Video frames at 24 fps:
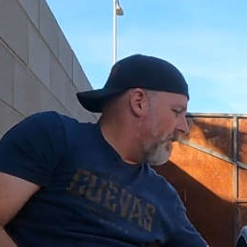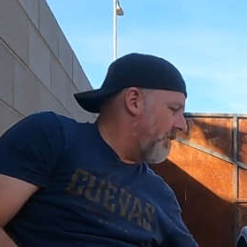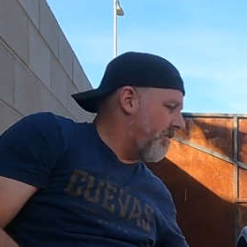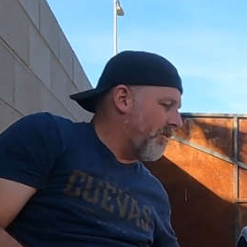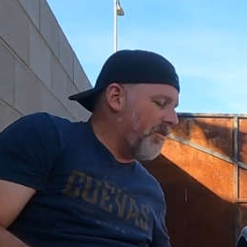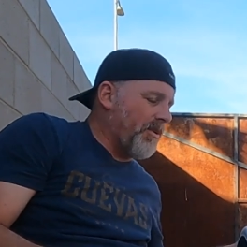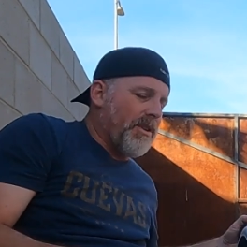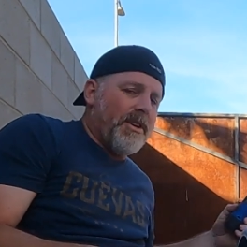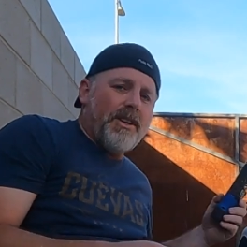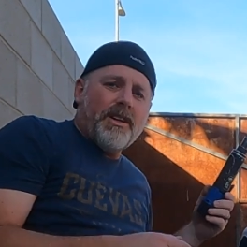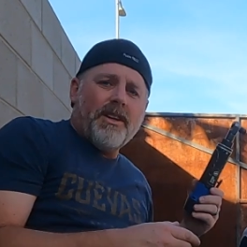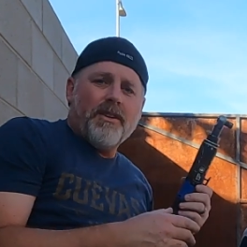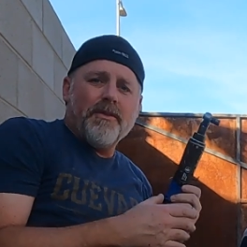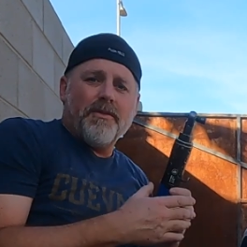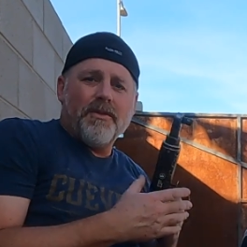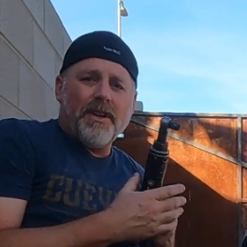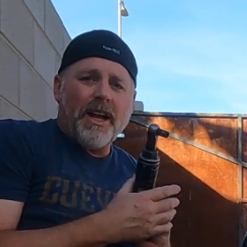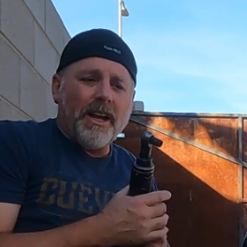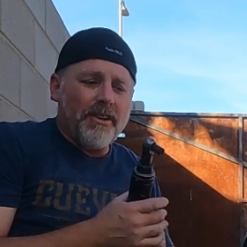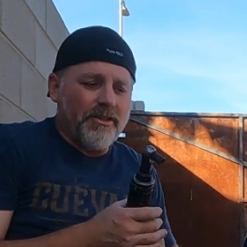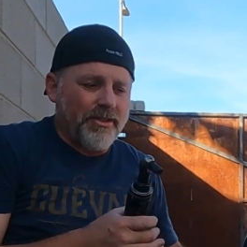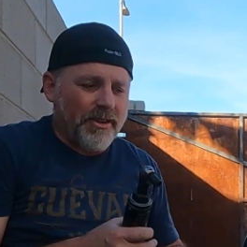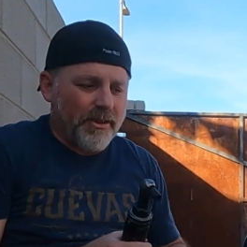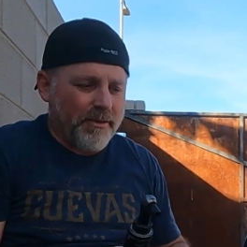So what do you need a
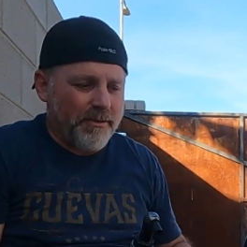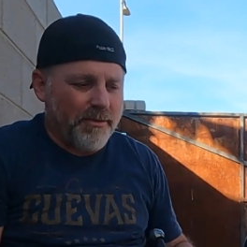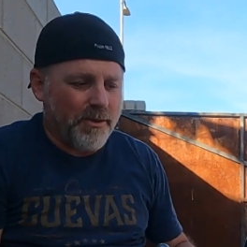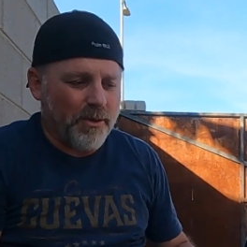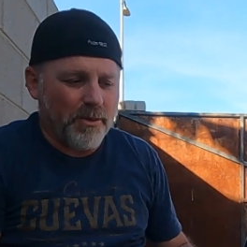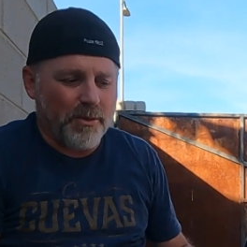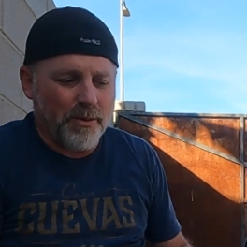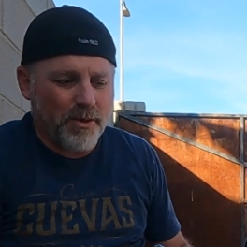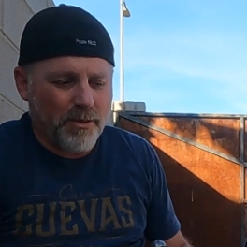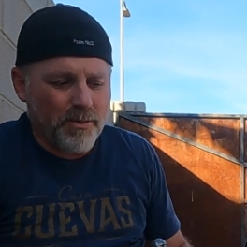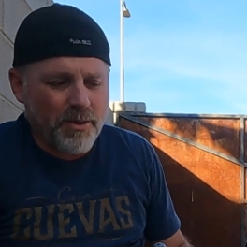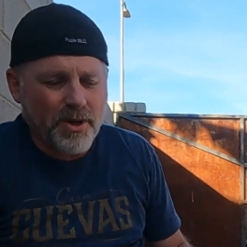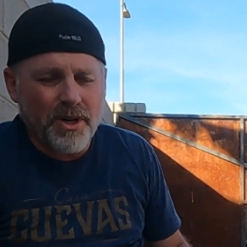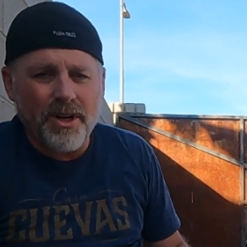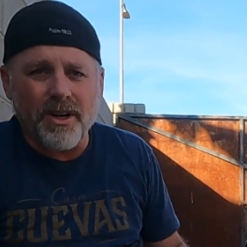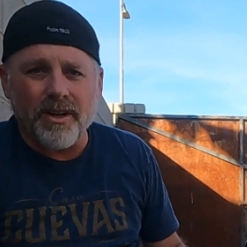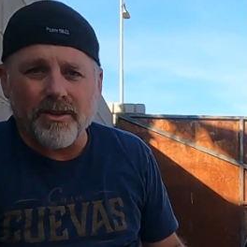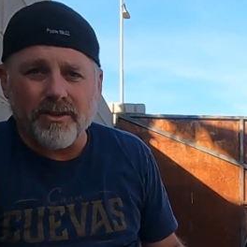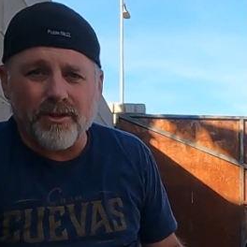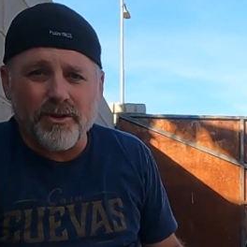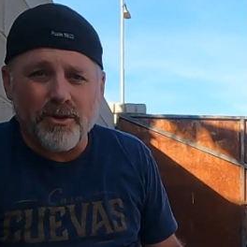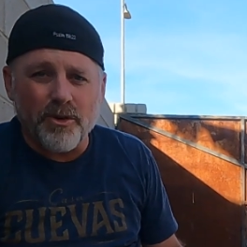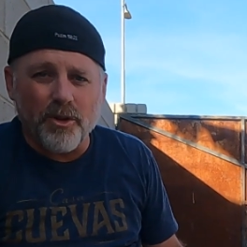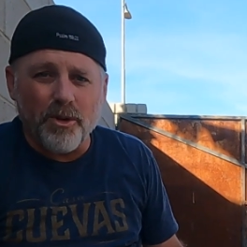flashlight for? When you're working
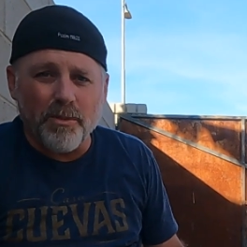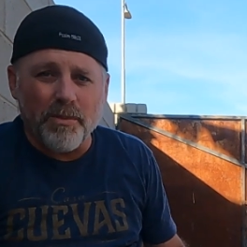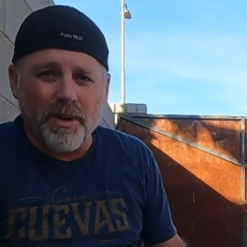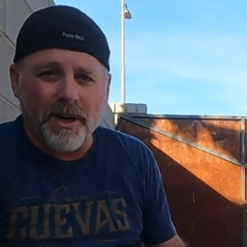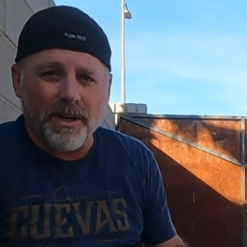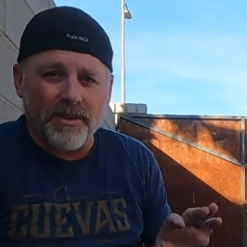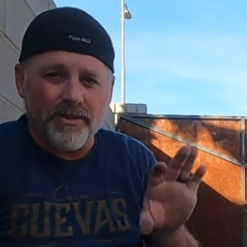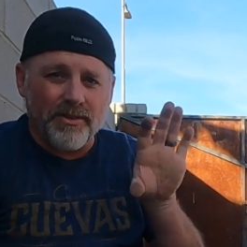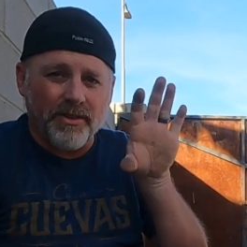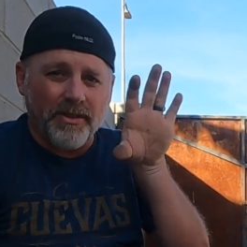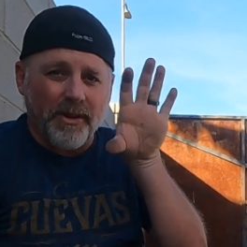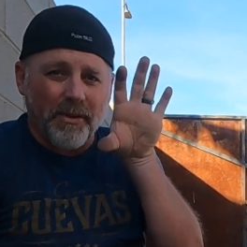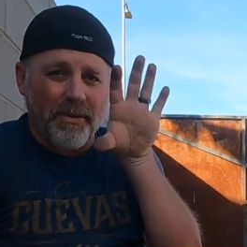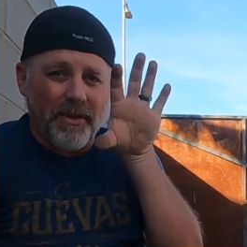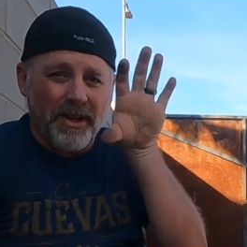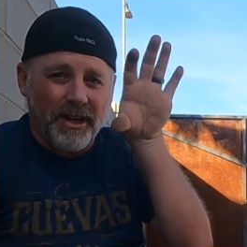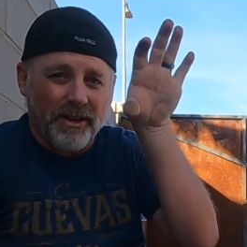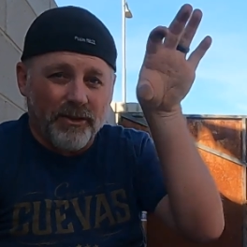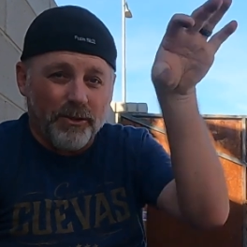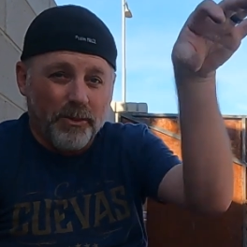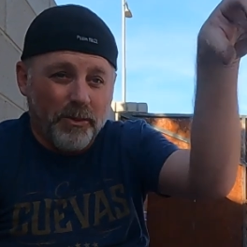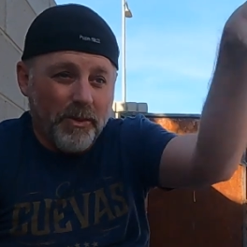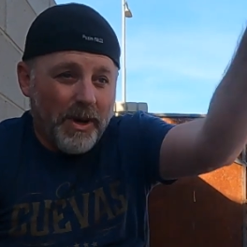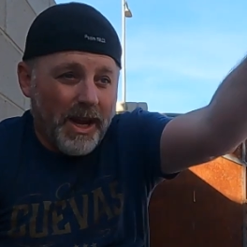on a school bus and the
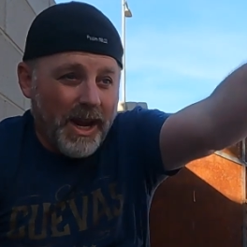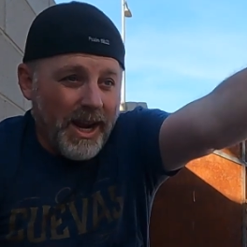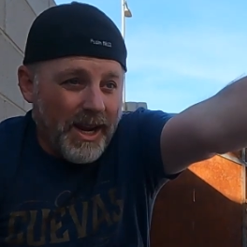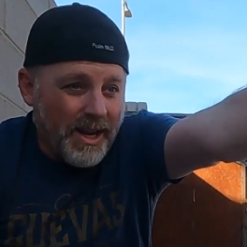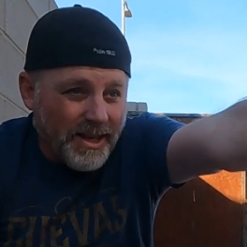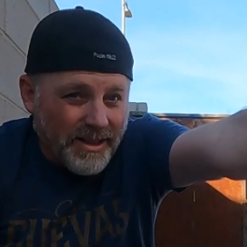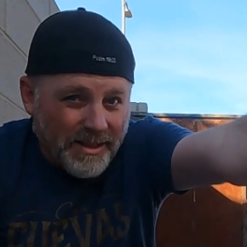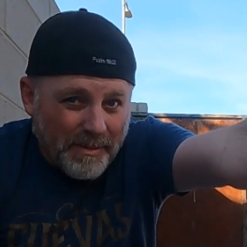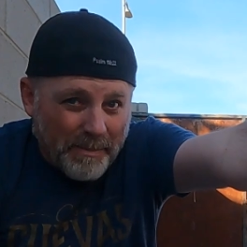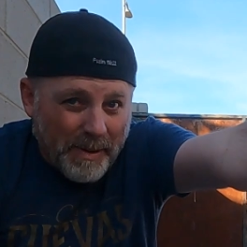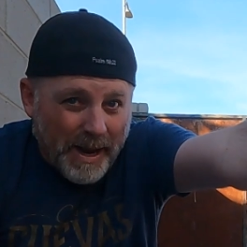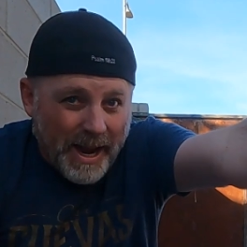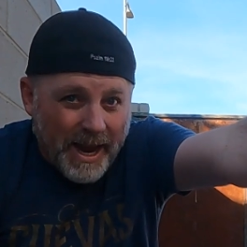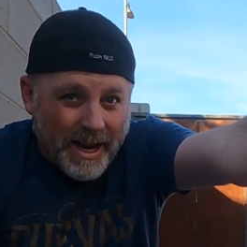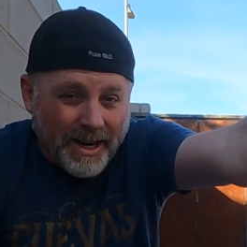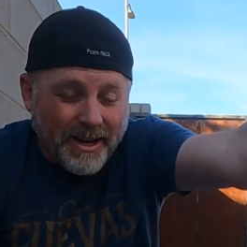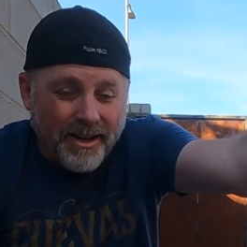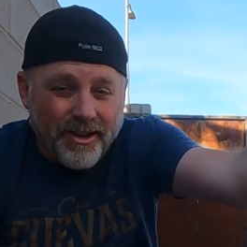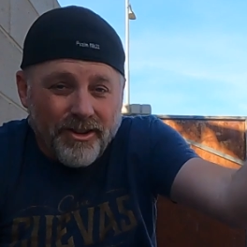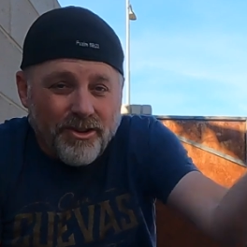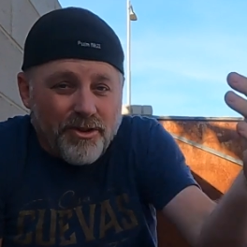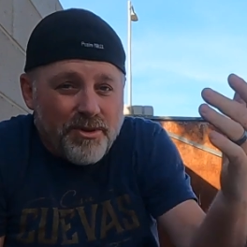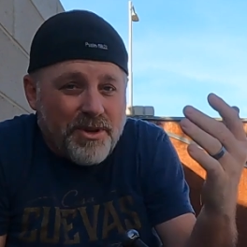thing is way in the back,